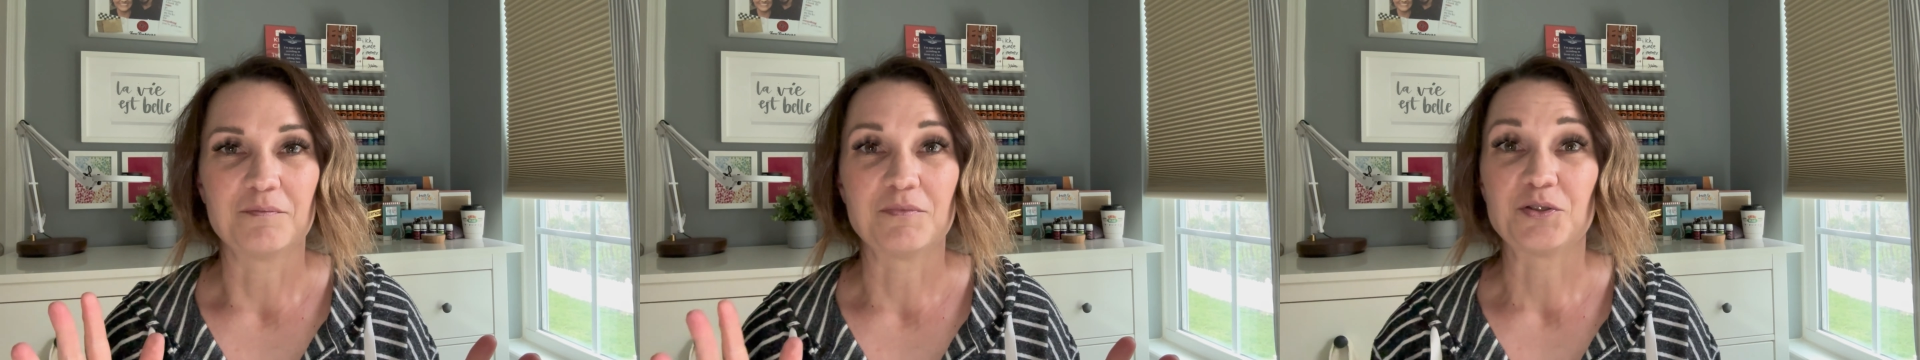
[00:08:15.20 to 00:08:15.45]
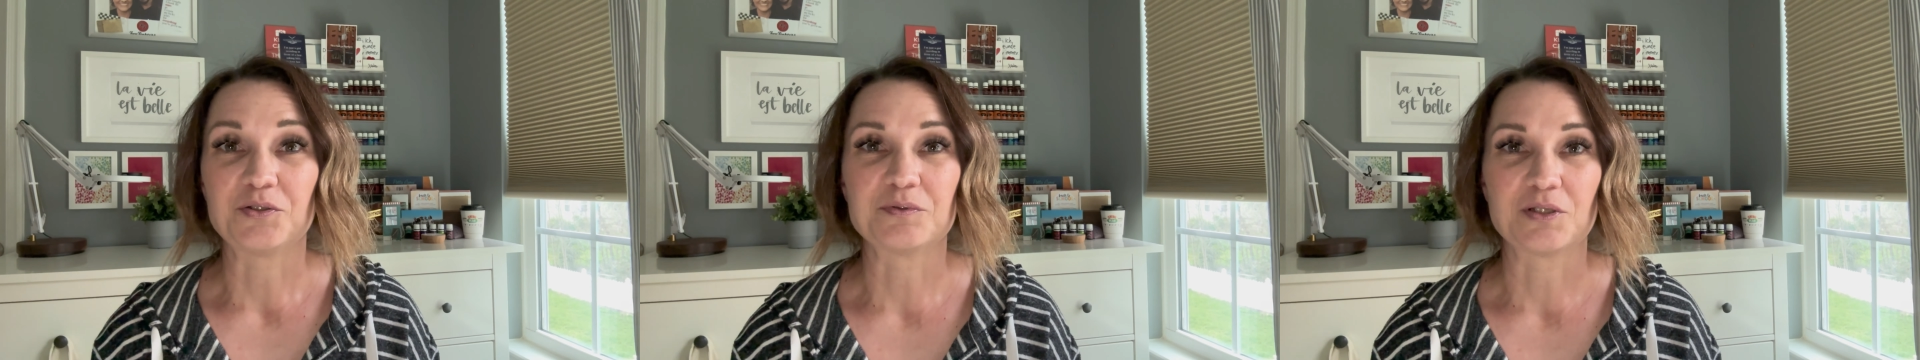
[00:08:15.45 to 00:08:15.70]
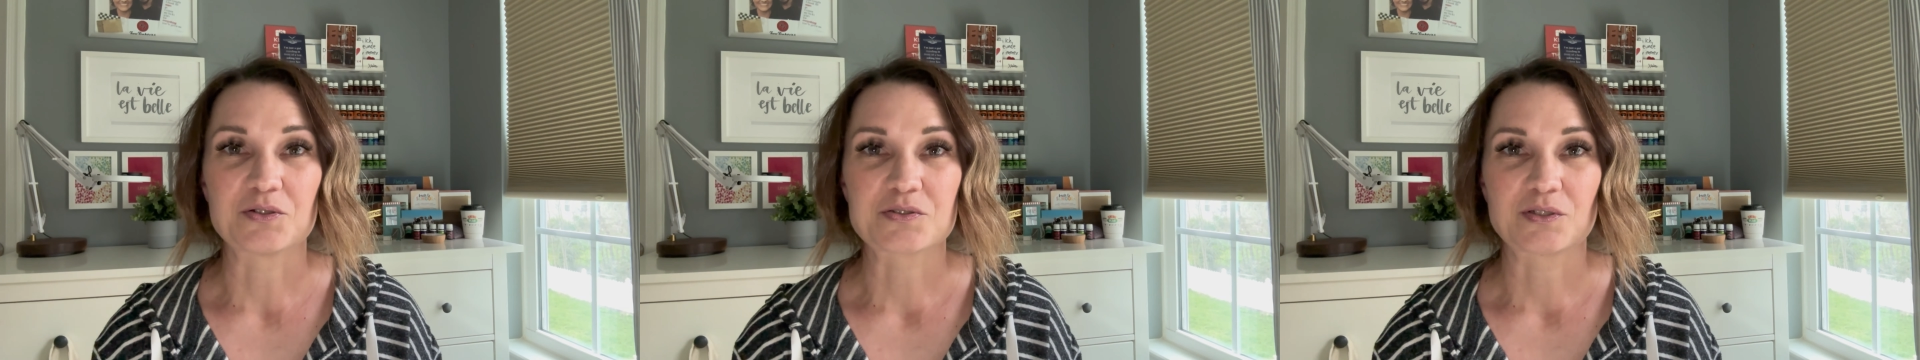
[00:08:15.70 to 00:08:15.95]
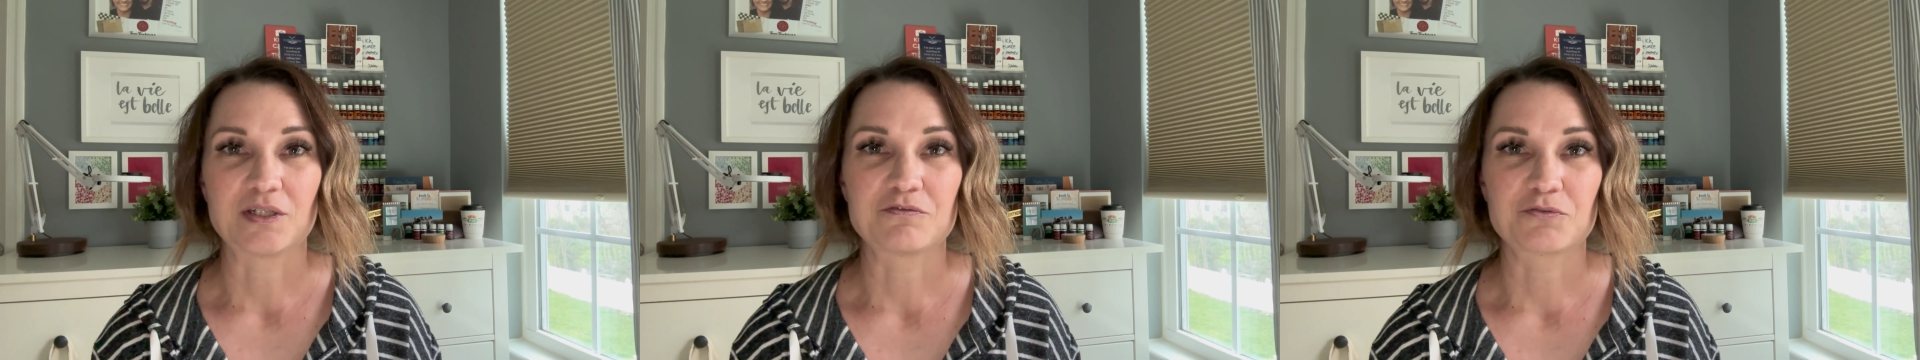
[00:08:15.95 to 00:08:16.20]
You will also
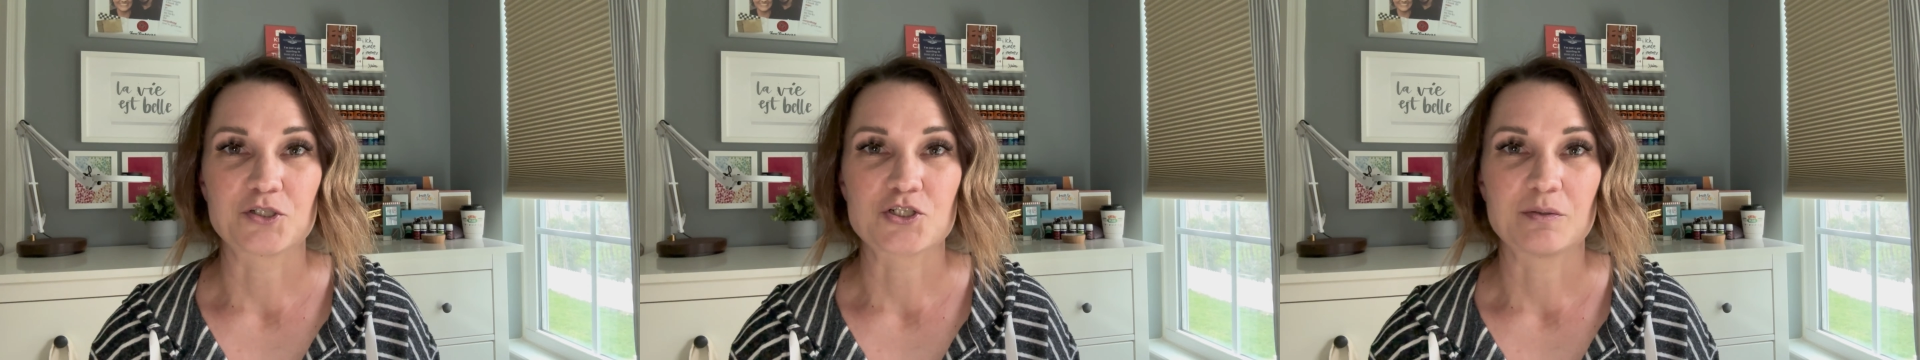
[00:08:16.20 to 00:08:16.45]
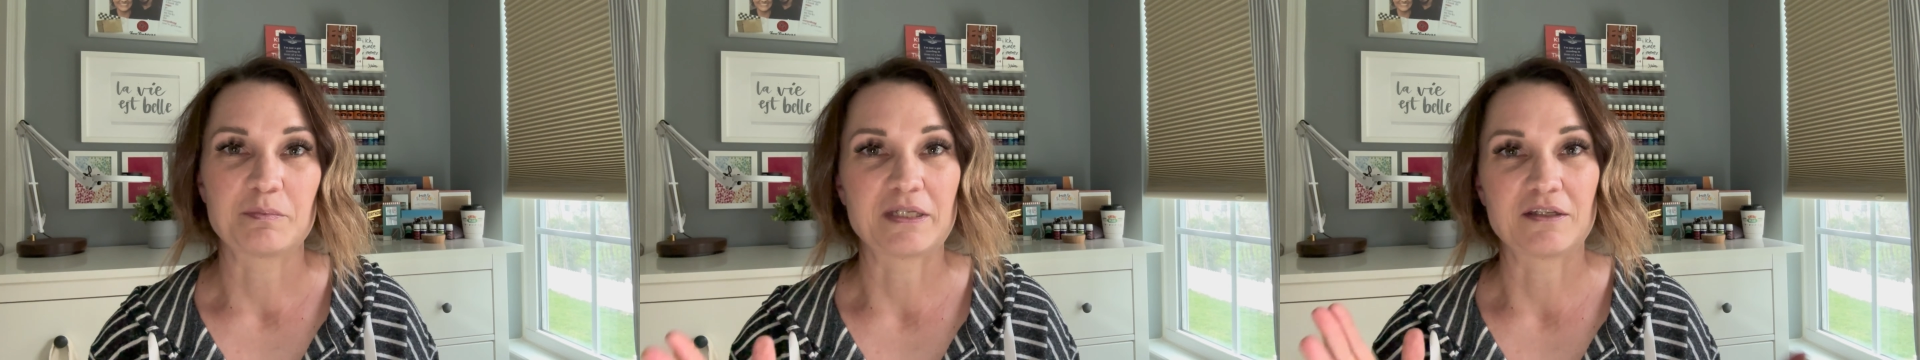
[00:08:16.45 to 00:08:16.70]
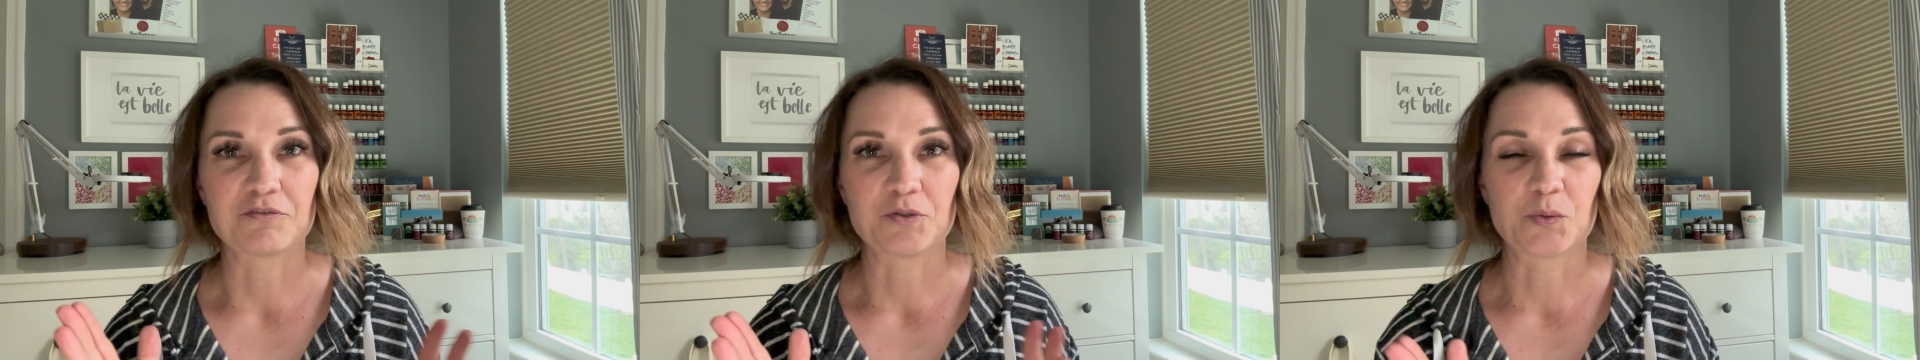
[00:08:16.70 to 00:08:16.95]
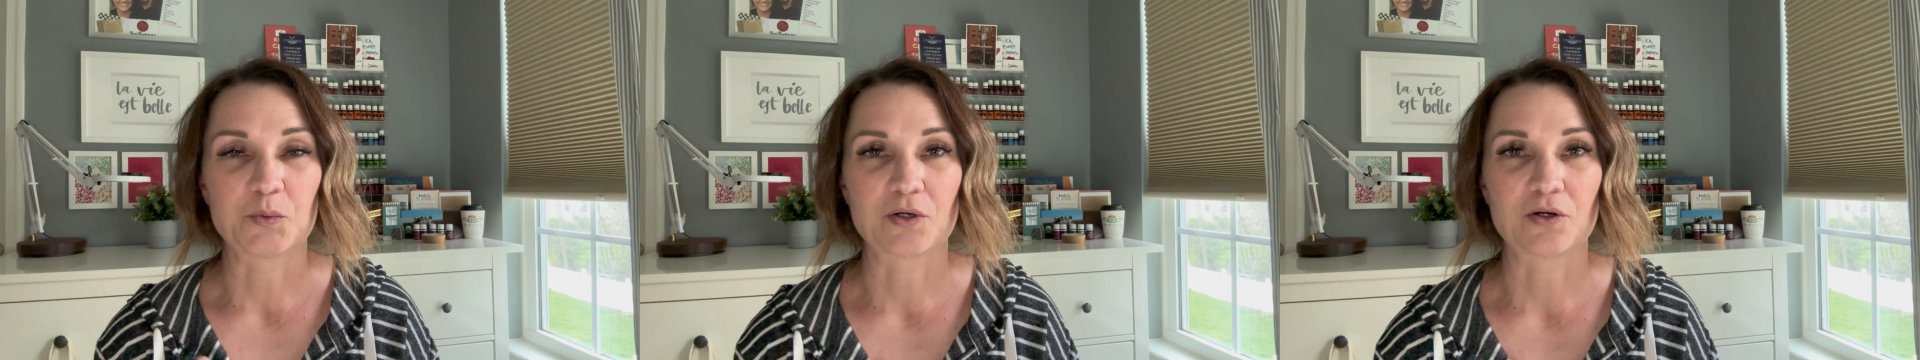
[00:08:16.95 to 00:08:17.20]
get free shipping if you
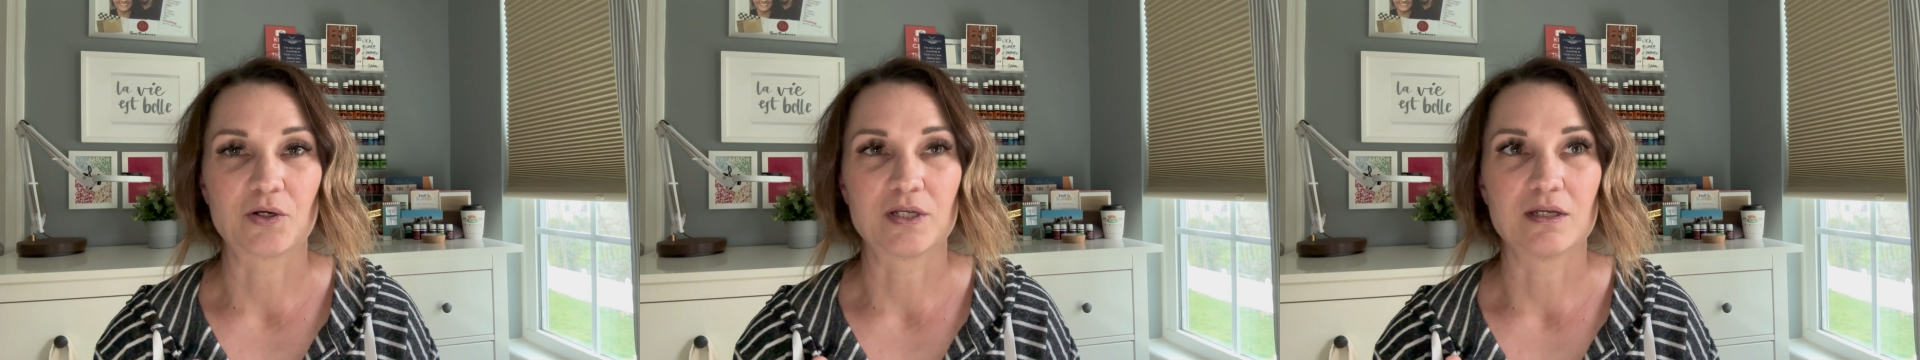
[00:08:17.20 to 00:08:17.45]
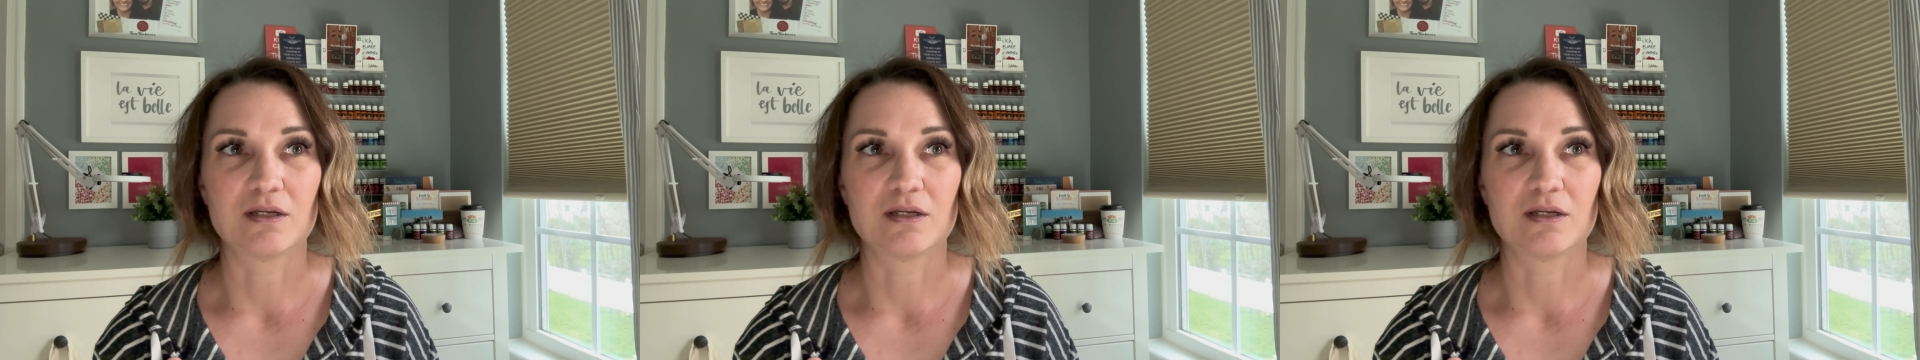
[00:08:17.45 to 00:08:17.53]
order,